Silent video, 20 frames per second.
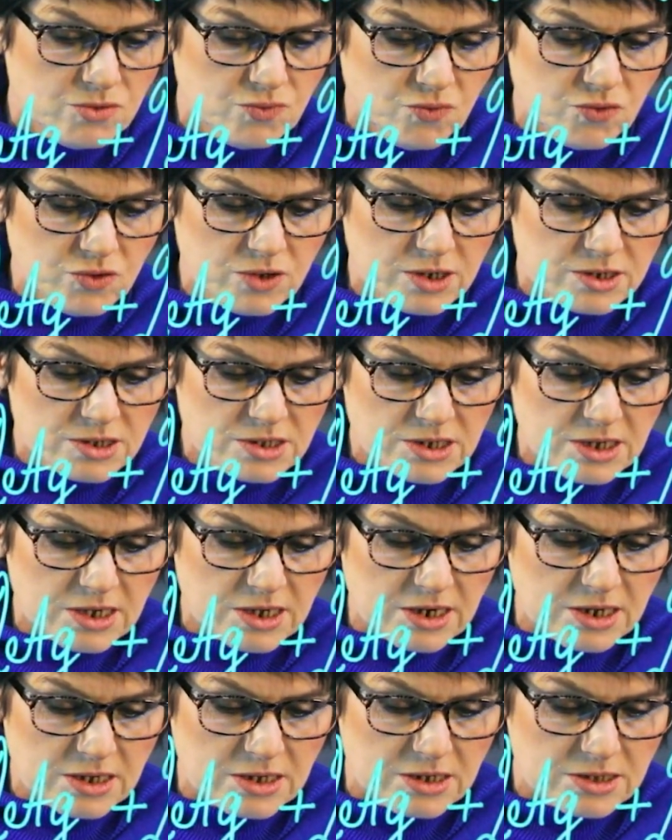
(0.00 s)
4
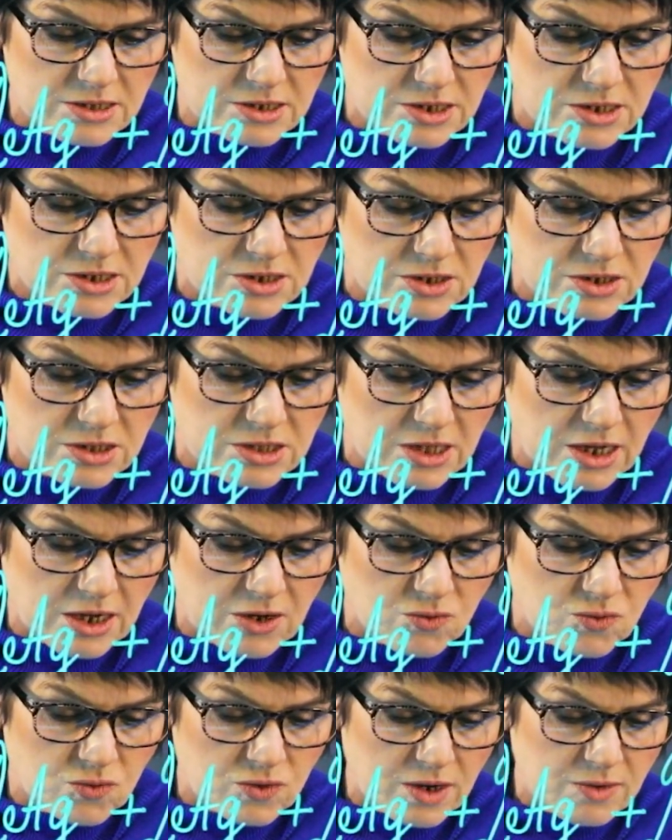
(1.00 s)
divided by 2.
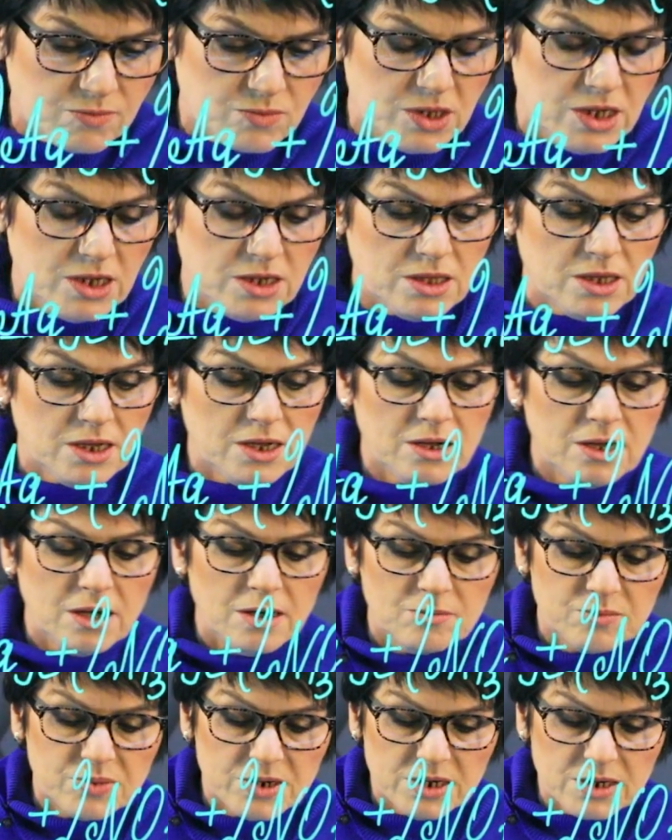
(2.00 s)
The 2 is
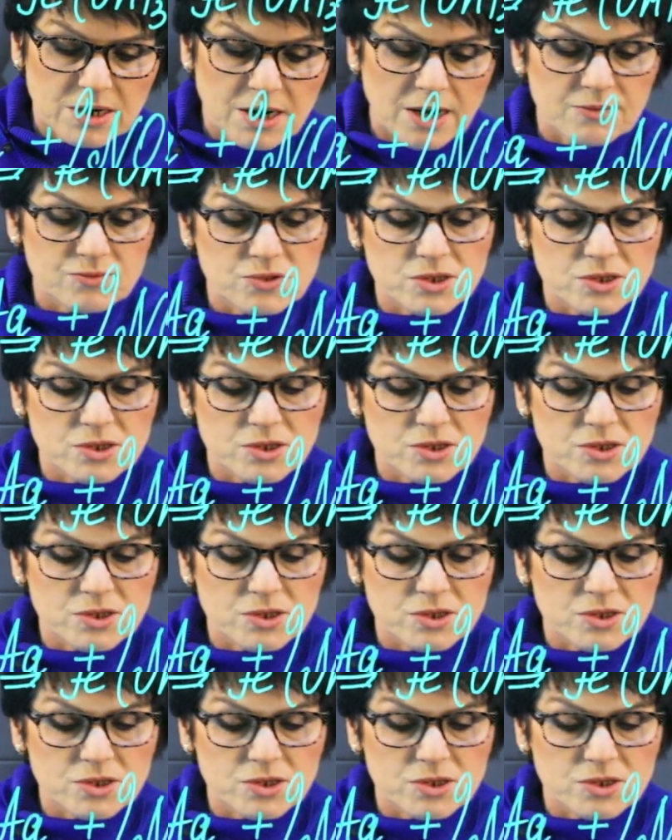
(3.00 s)
preserved.